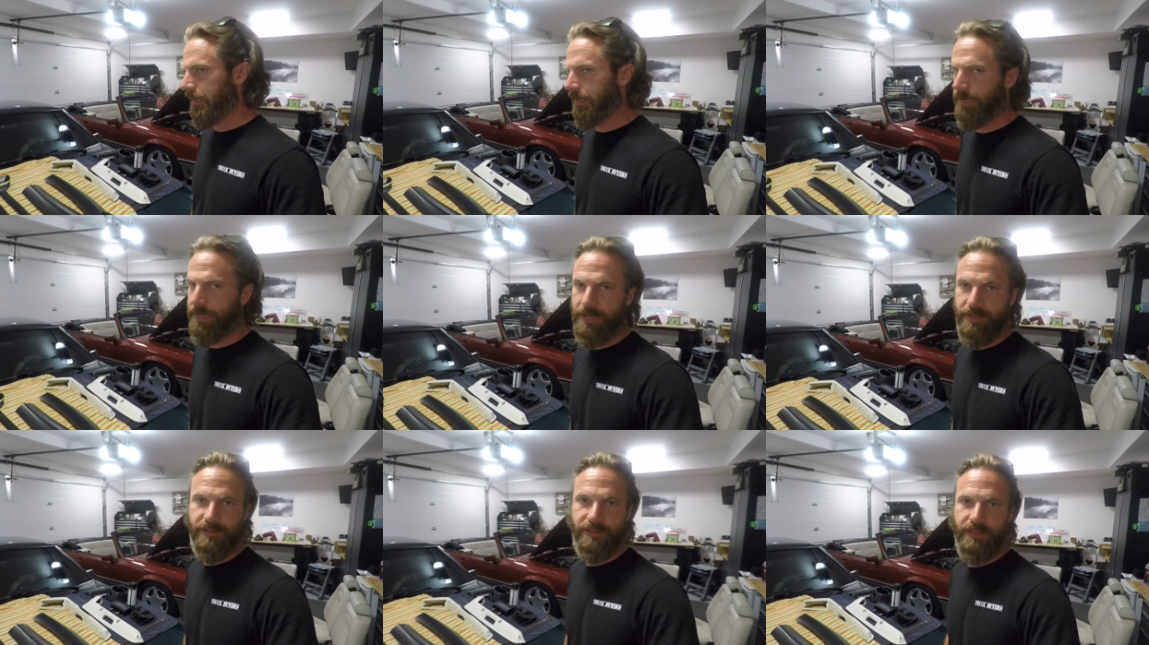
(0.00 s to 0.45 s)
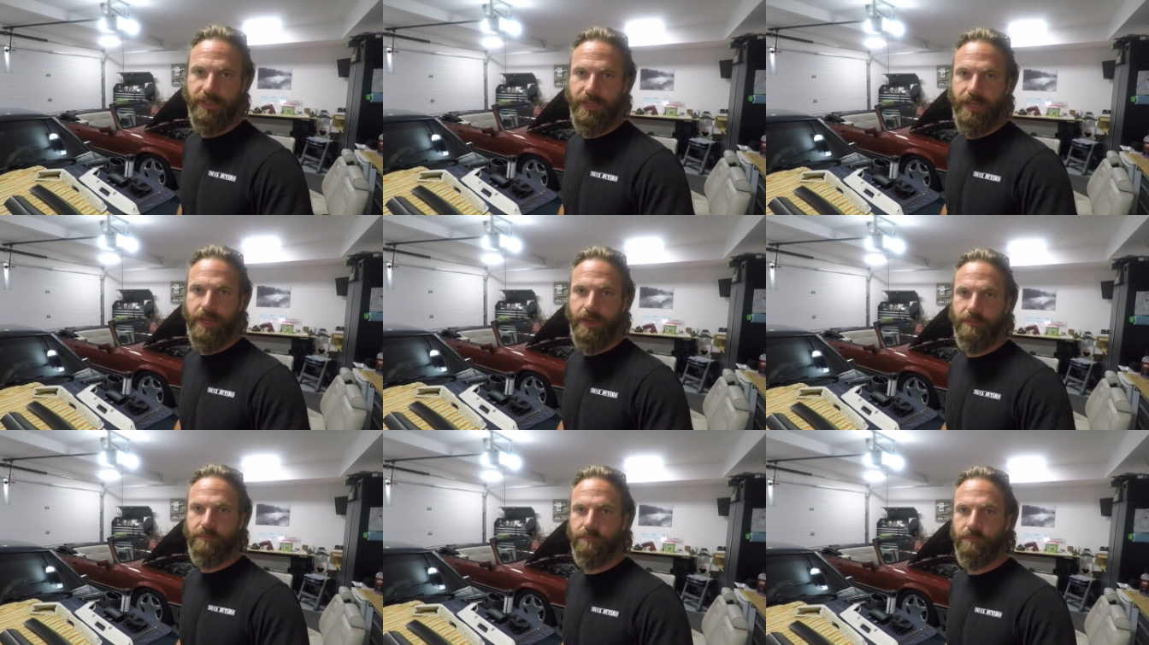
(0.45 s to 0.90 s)

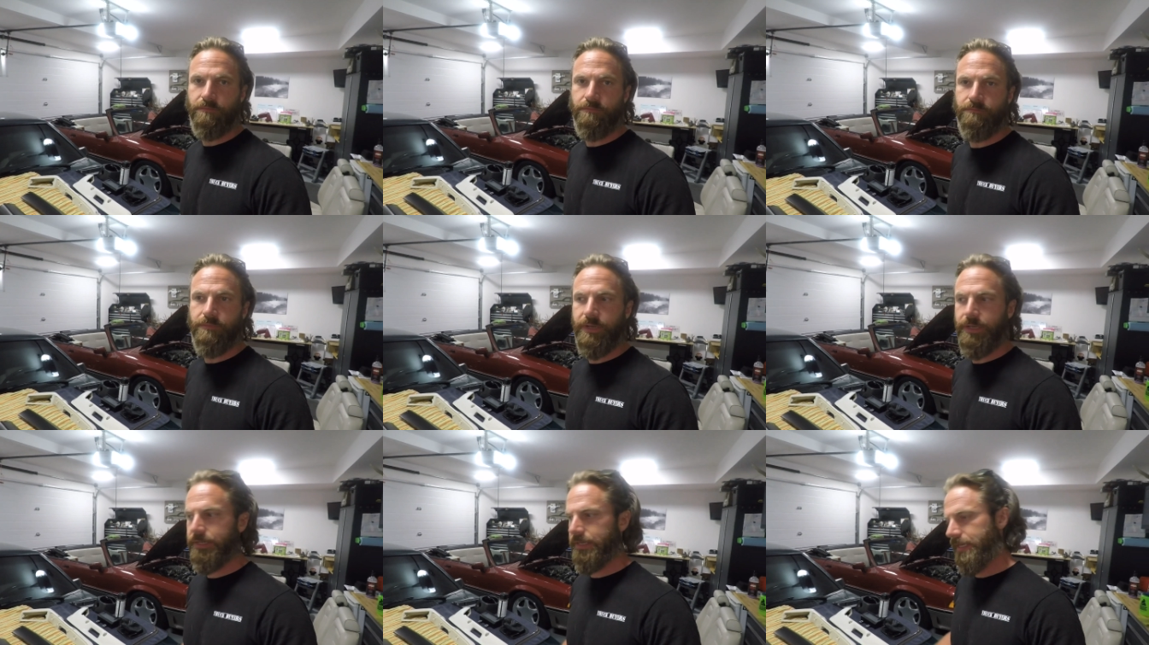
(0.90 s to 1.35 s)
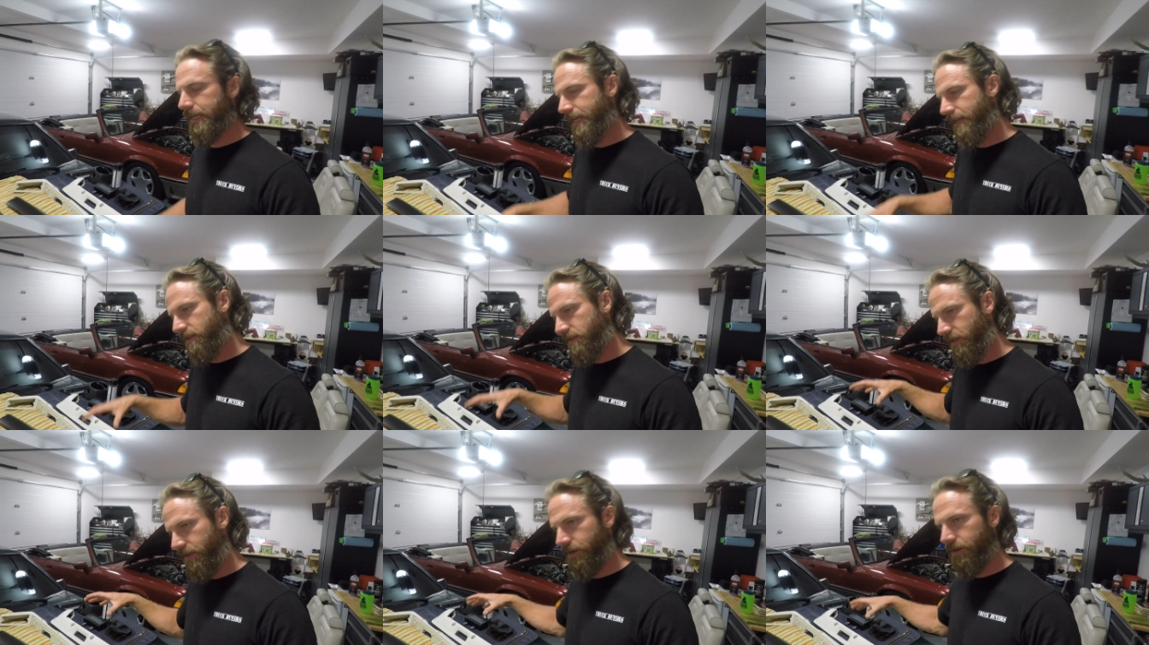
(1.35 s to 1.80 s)
SEM
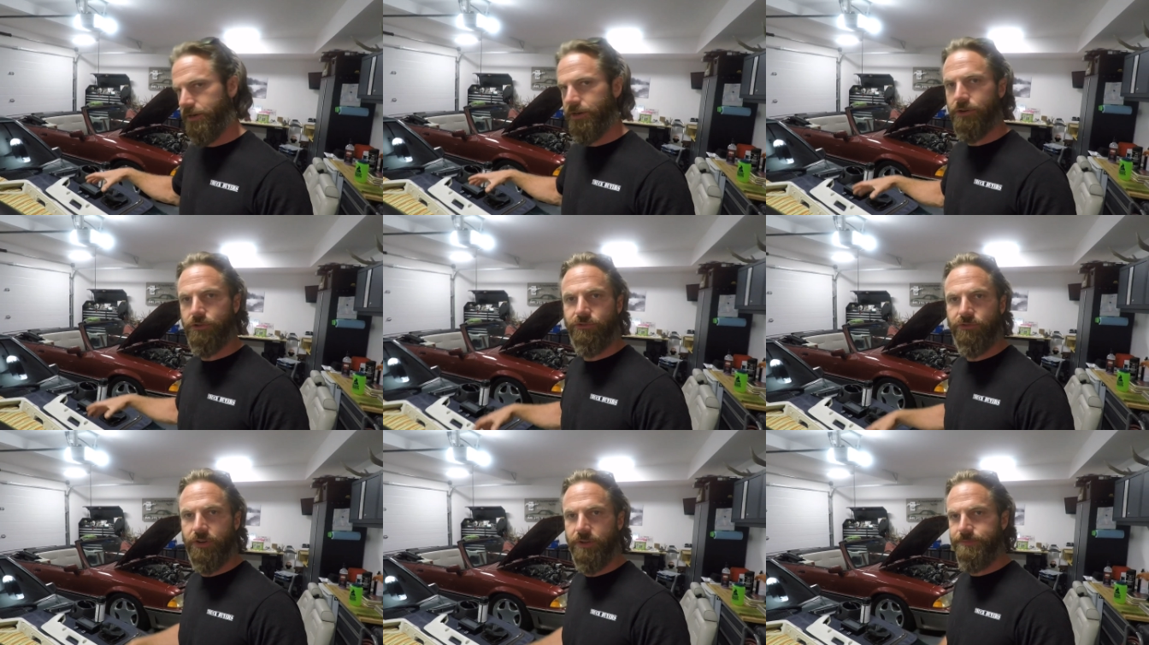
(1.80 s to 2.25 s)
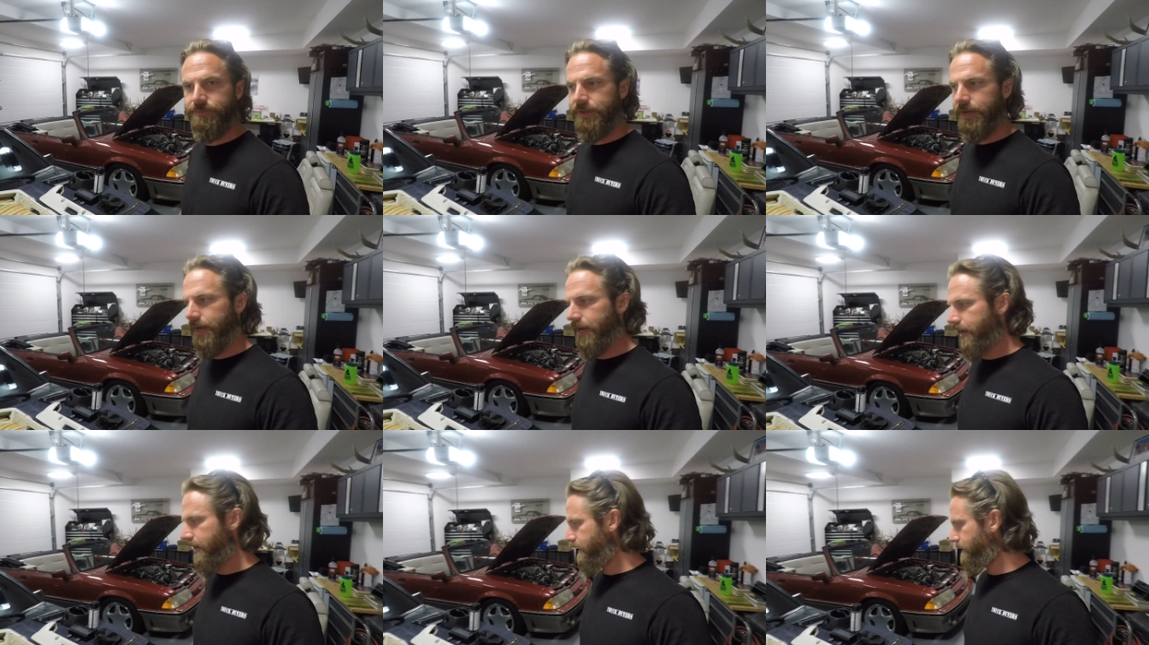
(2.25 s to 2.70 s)
interior trim
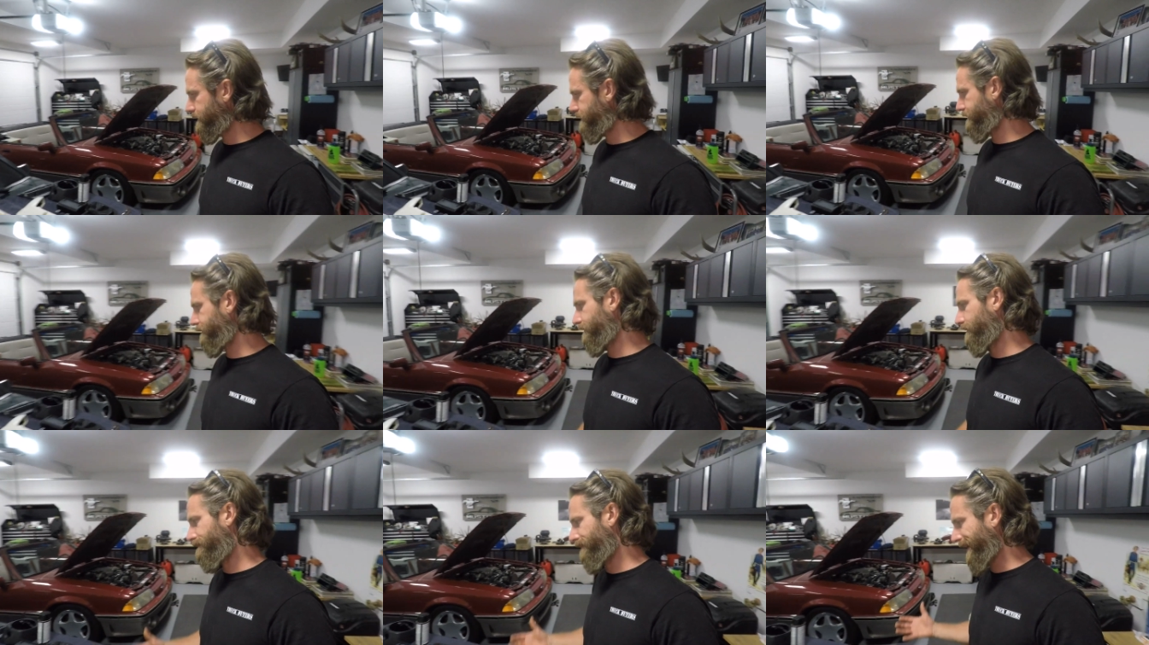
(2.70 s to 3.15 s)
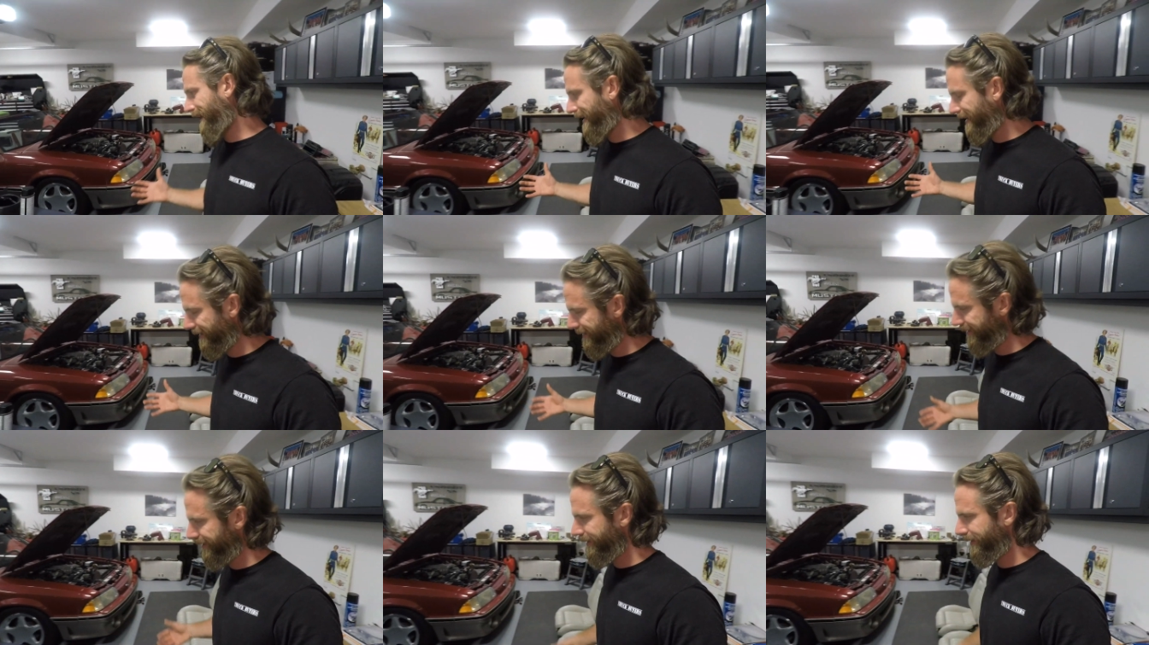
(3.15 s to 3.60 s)
dye or
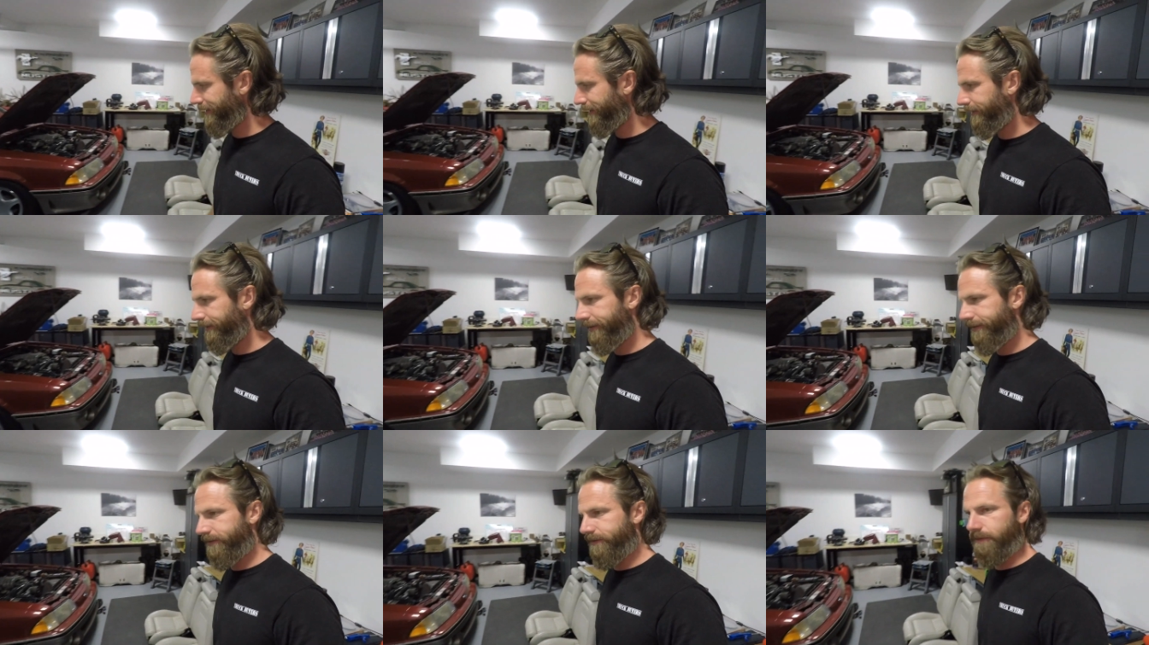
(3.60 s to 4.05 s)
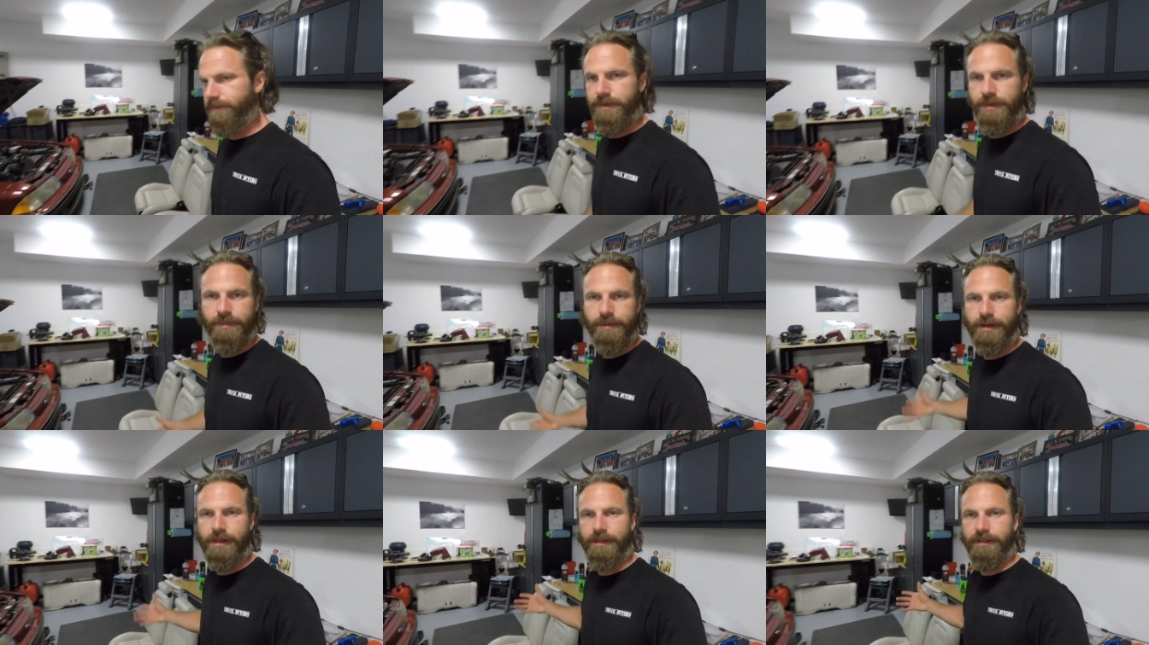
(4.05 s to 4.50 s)
paint. Some
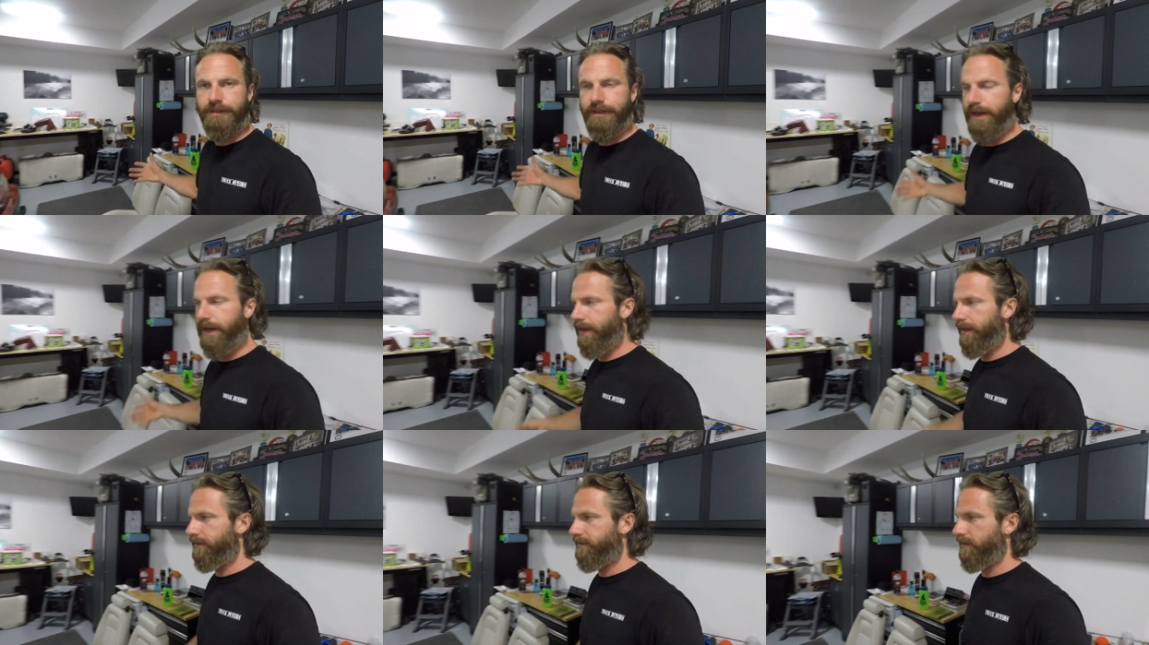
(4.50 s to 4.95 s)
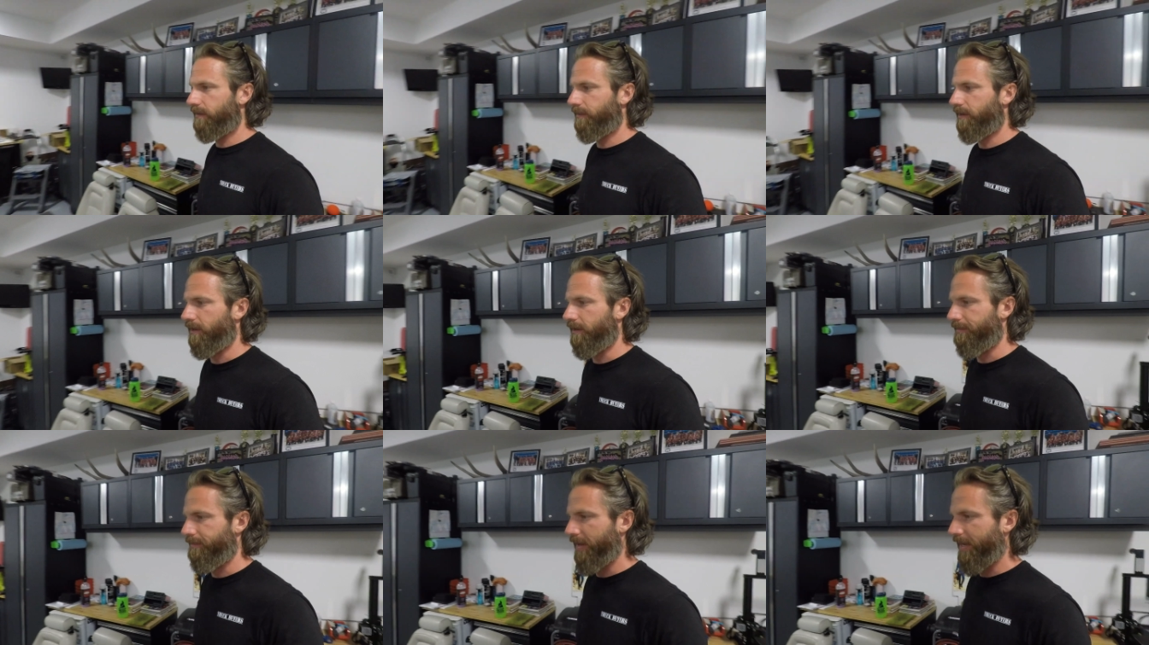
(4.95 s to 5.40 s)
people call it dye, some
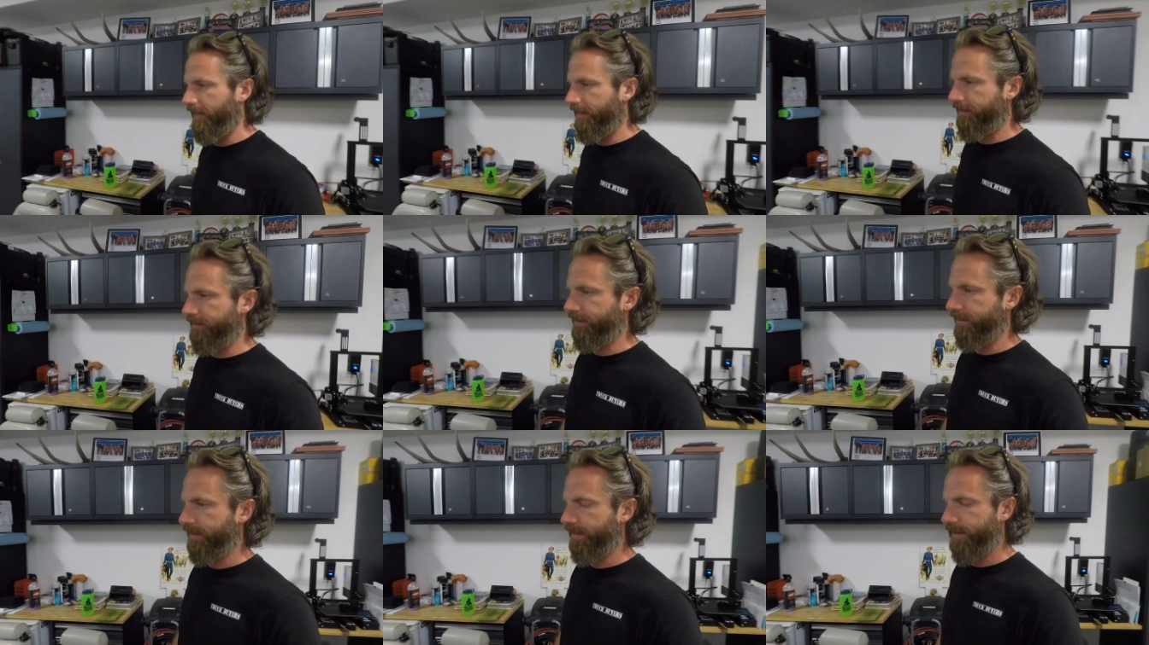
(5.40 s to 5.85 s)
call it paint.